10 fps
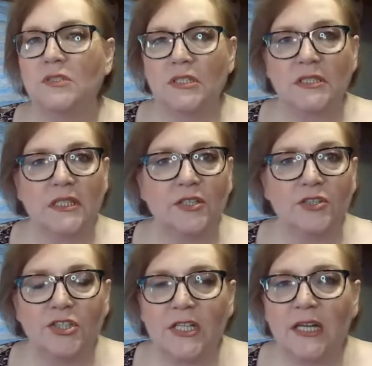just
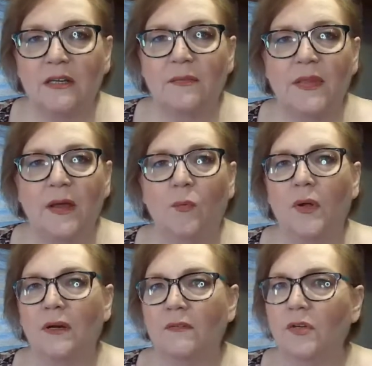understand that
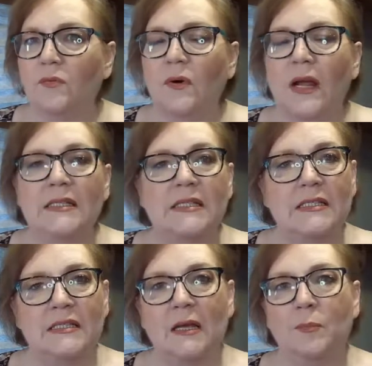whatever
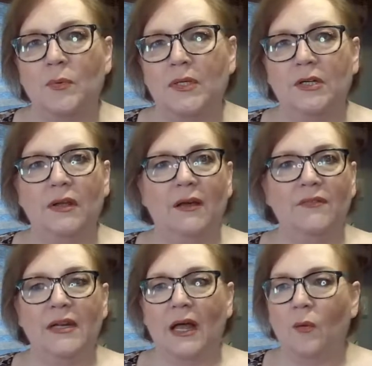rises up when you have
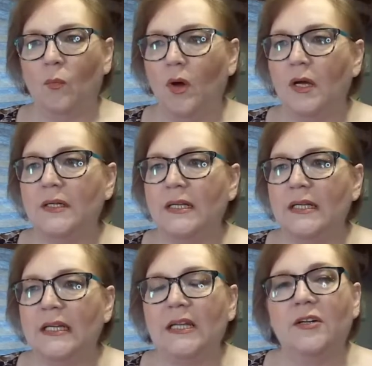an I want, a
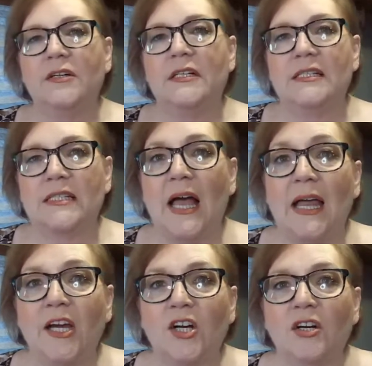need, or
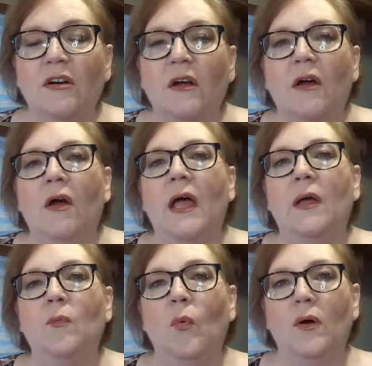desire,
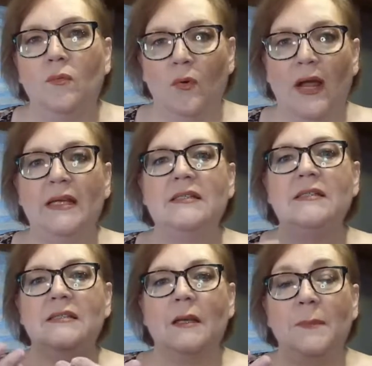and what
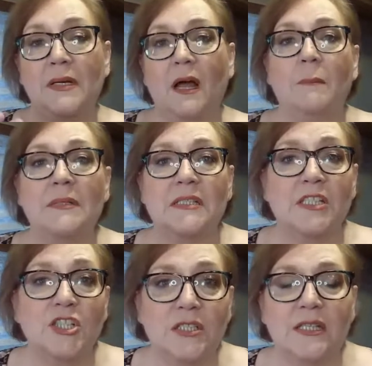rises up in
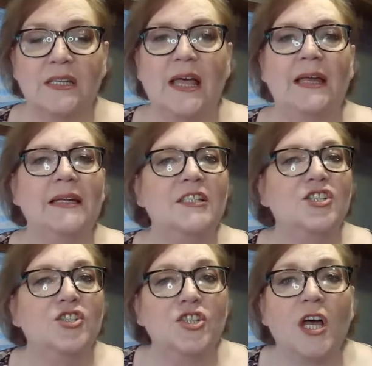opposition to that
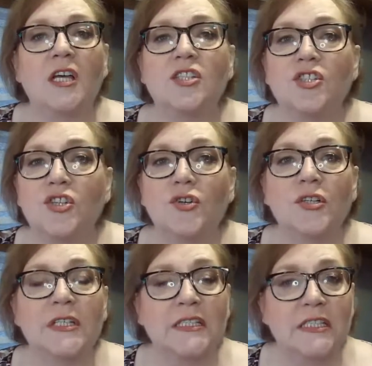is just
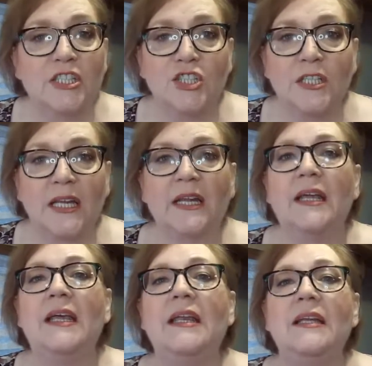your conditioning.
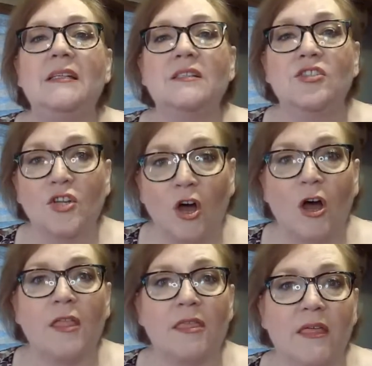It is
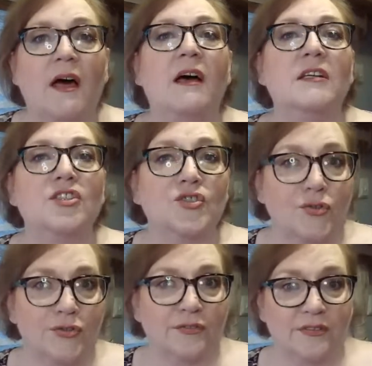not the
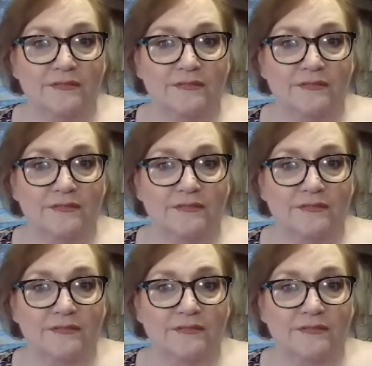truth.